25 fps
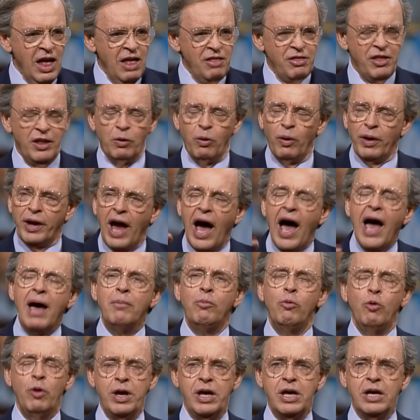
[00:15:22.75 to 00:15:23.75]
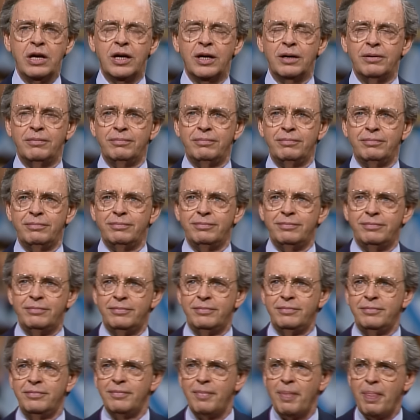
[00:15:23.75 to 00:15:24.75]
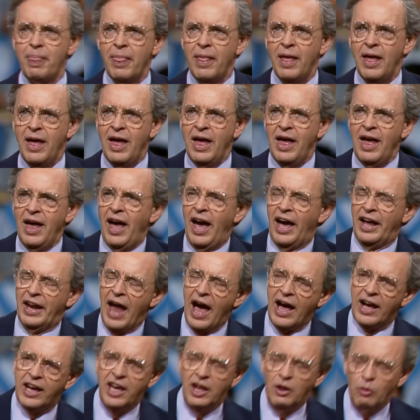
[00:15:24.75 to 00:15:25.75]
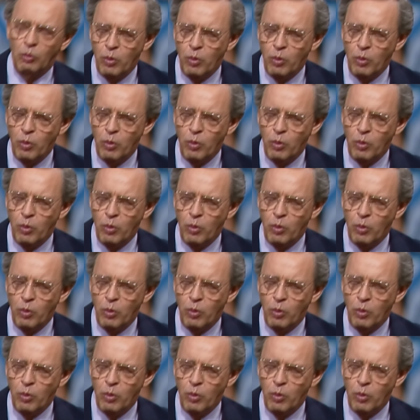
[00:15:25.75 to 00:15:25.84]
that when I'm weak, and I get